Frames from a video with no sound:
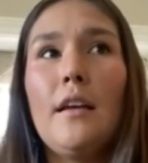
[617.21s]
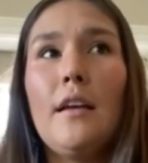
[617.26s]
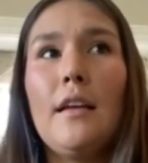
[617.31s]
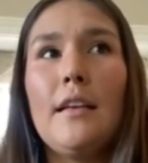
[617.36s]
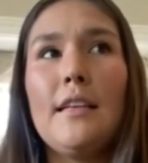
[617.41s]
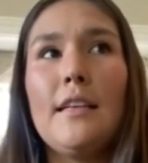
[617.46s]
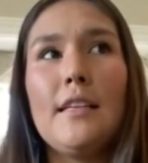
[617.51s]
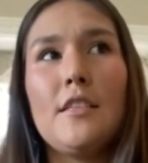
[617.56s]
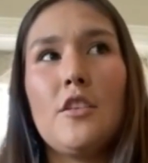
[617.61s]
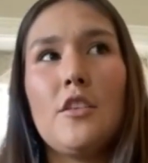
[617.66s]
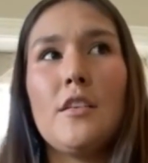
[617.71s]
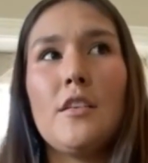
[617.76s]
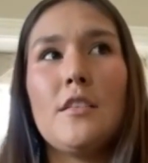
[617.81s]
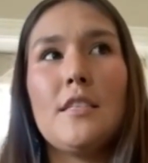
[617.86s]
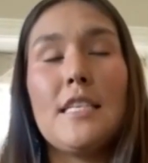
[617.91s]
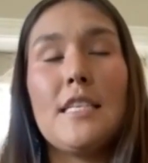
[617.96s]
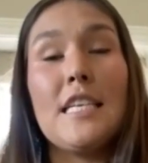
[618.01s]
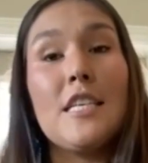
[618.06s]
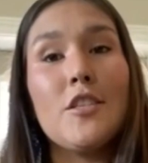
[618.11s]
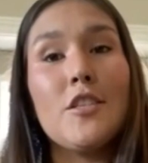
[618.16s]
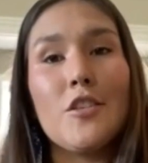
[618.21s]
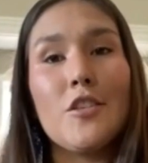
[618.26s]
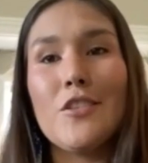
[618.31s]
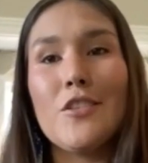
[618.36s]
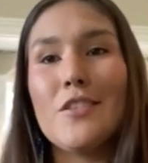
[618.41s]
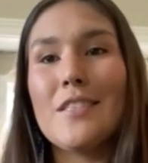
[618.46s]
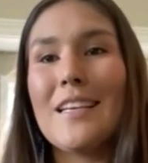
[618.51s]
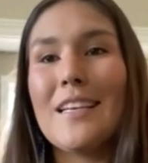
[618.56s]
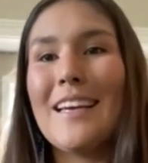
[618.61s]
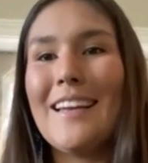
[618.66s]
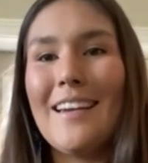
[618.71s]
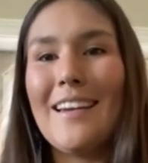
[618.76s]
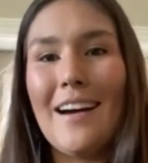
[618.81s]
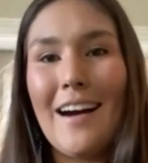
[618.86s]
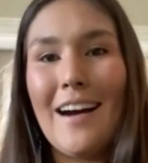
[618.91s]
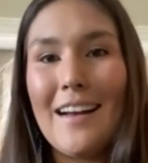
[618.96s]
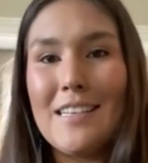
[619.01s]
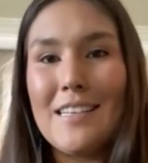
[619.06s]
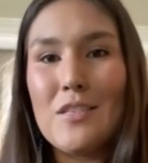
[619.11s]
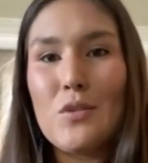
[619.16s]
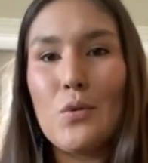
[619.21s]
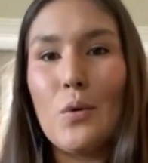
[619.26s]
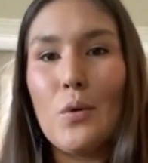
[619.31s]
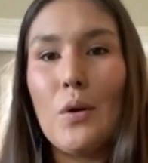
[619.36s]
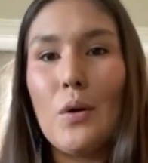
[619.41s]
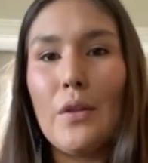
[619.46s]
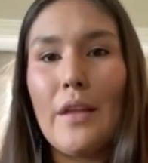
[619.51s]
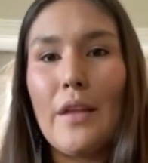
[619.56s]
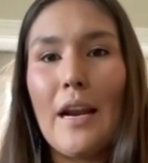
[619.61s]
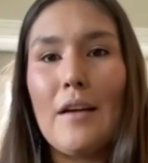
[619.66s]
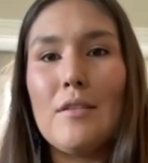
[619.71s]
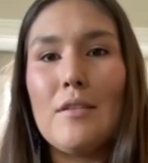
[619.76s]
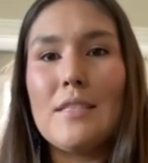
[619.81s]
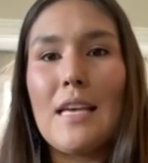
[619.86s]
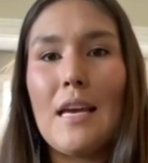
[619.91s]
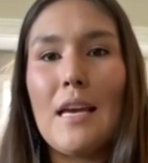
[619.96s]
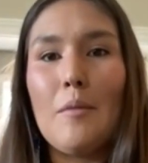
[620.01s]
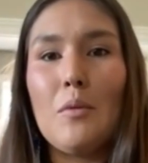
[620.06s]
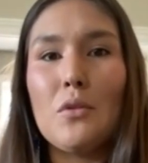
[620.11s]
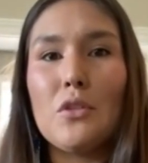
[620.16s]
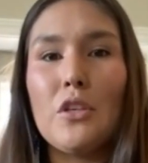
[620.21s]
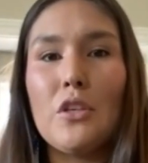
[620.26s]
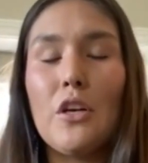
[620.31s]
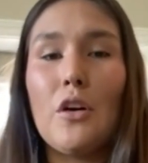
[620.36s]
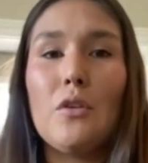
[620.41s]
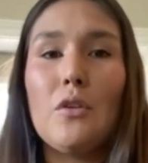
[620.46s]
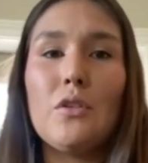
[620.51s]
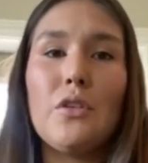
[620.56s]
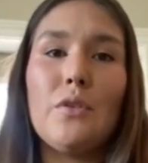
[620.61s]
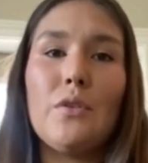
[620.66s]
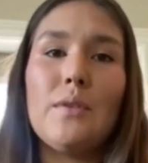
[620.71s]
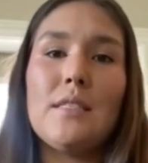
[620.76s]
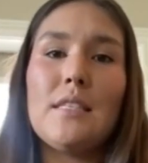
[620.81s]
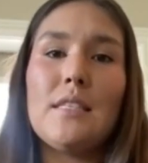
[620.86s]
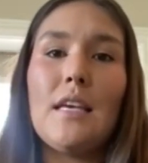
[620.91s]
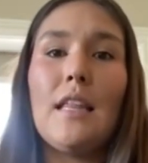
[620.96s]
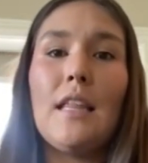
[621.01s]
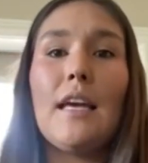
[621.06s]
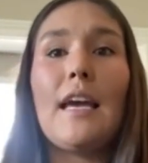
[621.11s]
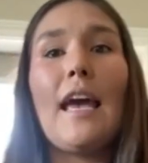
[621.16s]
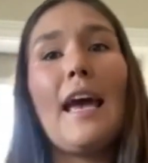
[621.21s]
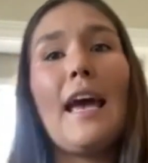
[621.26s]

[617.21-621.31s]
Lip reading: Indigenous teachers in high school that I was able to go to and say like,